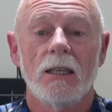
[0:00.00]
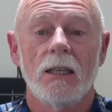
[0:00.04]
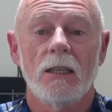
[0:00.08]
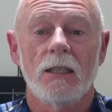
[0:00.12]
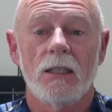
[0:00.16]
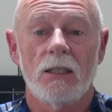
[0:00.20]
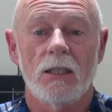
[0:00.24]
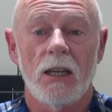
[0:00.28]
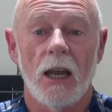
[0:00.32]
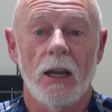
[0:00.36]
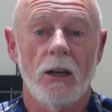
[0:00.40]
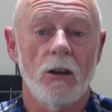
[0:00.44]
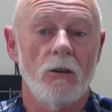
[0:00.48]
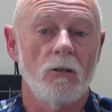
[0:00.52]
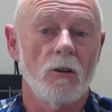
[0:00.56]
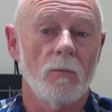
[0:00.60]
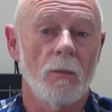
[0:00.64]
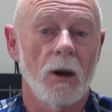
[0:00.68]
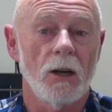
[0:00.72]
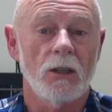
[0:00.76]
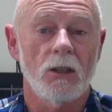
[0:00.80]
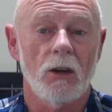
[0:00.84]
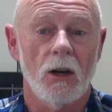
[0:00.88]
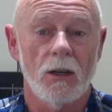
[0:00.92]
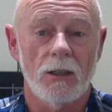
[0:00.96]
standard
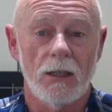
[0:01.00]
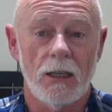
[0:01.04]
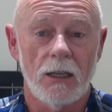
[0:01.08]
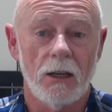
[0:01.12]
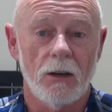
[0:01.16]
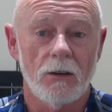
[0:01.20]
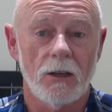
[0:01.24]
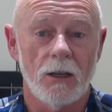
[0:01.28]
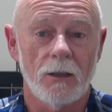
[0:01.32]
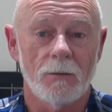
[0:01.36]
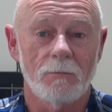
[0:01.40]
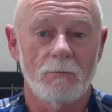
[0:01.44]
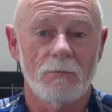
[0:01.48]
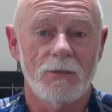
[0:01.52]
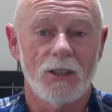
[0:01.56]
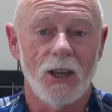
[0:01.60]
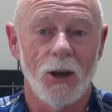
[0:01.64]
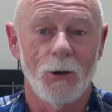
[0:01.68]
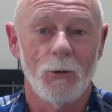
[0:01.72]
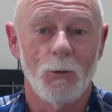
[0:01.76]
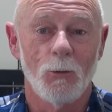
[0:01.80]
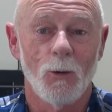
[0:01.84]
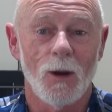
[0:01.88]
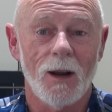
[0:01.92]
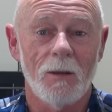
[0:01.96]
remote ID on it. So
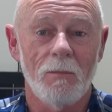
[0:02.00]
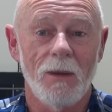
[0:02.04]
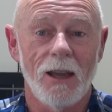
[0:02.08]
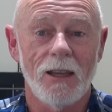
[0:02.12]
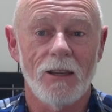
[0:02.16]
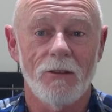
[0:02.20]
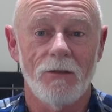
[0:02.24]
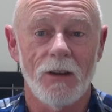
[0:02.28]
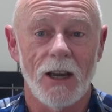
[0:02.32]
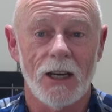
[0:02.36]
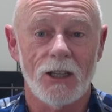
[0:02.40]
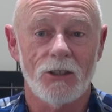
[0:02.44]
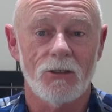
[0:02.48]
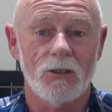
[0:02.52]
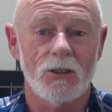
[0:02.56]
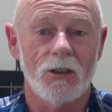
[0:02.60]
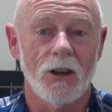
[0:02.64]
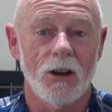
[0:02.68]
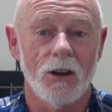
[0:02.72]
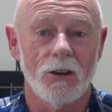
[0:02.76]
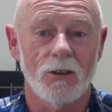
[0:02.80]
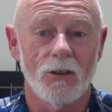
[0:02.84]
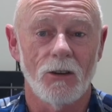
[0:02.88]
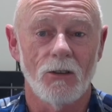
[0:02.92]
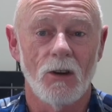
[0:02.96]
what a manufacturer is
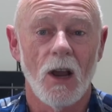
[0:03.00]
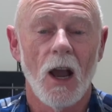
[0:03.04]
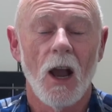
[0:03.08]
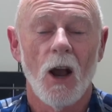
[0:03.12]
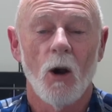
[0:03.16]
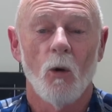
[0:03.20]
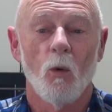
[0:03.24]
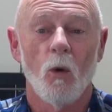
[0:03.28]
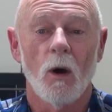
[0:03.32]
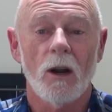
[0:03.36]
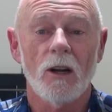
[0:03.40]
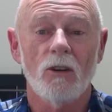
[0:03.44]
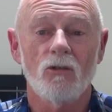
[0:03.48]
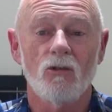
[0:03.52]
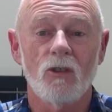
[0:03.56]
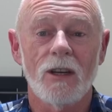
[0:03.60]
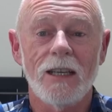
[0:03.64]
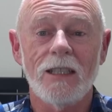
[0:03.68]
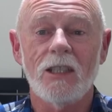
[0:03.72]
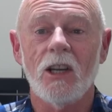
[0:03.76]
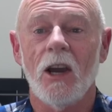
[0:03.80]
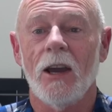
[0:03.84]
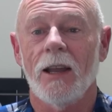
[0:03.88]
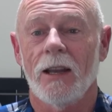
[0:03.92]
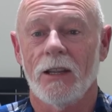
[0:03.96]
going to do, what a
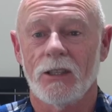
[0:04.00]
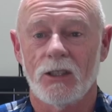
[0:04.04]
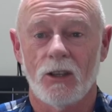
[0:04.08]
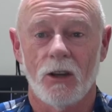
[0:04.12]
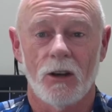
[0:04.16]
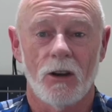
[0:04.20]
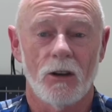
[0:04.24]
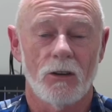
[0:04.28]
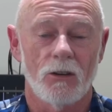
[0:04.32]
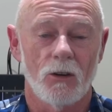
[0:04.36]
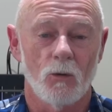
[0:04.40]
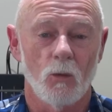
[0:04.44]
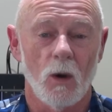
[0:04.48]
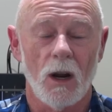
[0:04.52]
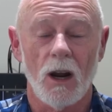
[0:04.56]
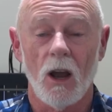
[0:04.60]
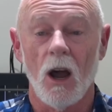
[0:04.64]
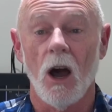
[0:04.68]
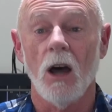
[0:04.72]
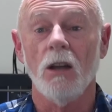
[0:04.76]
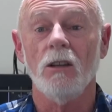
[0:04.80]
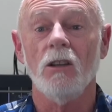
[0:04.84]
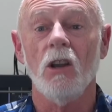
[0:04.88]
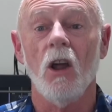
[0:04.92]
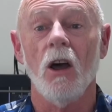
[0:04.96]
retailer is going to do, what an
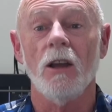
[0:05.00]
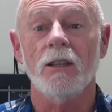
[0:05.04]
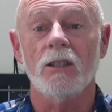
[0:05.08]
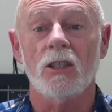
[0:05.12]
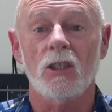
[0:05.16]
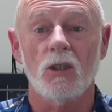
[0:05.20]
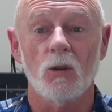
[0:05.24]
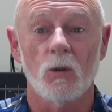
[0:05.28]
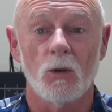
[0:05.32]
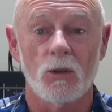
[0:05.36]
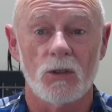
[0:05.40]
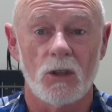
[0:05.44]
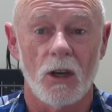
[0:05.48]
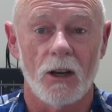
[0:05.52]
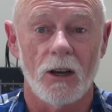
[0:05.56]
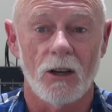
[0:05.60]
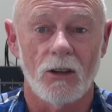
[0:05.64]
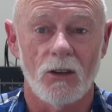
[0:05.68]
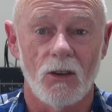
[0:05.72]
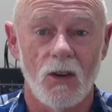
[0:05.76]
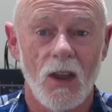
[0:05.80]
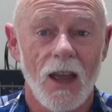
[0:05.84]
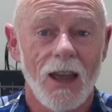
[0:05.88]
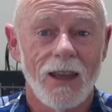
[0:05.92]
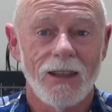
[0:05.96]
online store is going to
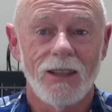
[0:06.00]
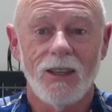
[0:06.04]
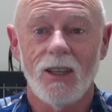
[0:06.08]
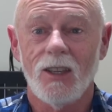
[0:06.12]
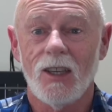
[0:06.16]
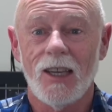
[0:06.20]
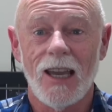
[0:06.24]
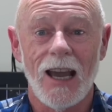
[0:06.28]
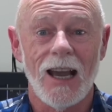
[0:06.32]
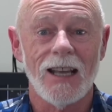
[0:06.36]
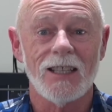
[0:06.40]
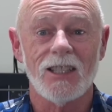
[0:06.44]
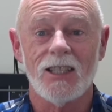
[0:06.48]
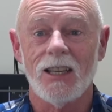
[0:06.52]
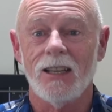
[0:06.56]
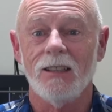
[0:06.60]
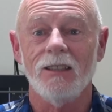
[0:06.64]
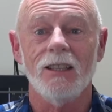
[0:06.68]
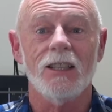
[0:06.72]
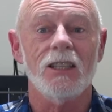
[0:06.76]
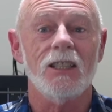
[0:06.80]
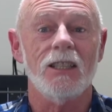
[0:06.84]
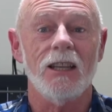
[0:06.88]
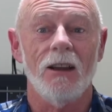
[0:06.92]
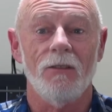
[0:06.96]
do, you can't sell
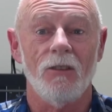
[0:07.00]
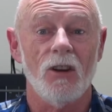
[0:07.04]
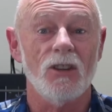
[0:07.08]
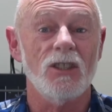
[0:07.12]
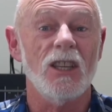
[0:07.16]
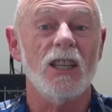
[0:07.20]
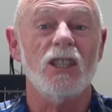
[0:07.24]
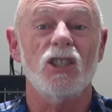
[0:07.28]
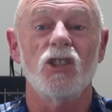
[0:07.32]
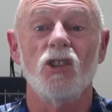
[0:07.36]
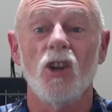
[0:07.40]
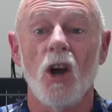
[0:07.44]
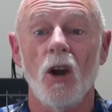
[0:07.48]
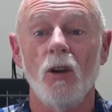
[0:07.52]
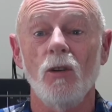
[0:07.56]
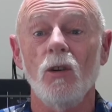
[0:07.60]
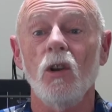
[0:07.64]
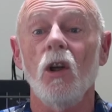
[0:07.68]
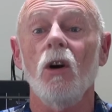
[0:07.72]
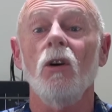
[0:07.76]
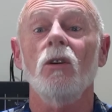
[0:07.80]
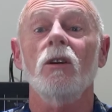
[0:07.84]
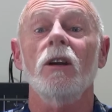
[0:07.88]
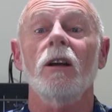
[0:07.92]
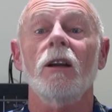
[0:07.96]
this stuff because it's no
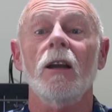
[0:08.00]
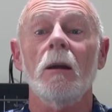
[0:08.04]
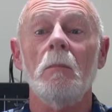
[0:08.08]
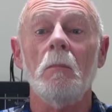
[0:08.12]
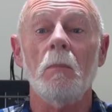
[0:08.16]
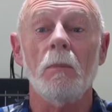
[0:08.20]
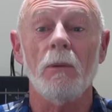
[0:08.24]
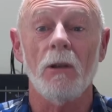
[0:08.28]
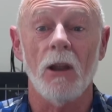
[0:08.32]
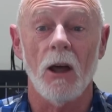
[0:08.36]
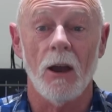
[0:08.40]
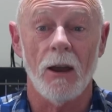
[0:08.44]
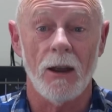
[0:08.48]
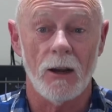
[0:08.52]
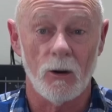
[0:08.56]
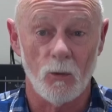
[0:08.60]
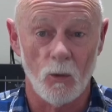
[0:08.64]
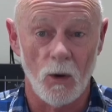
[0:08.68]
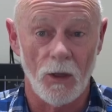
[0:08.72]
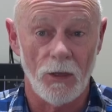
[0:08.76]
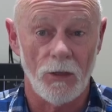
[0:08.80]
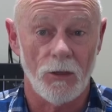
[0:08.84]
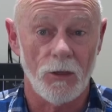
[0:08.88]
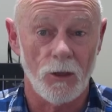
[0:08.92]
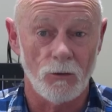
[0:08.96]
longer compliant
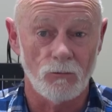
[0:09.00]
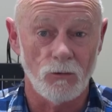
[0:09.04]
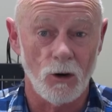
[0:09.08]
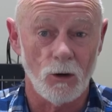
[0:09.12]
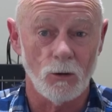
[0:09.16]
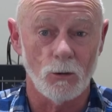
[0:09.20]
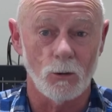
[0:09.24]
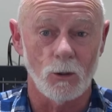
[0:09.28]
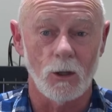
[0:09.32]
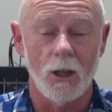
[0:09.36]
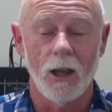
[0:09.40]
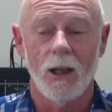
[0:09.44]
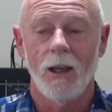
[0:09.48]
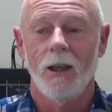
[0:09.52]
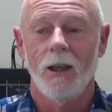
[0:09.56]
with the rule.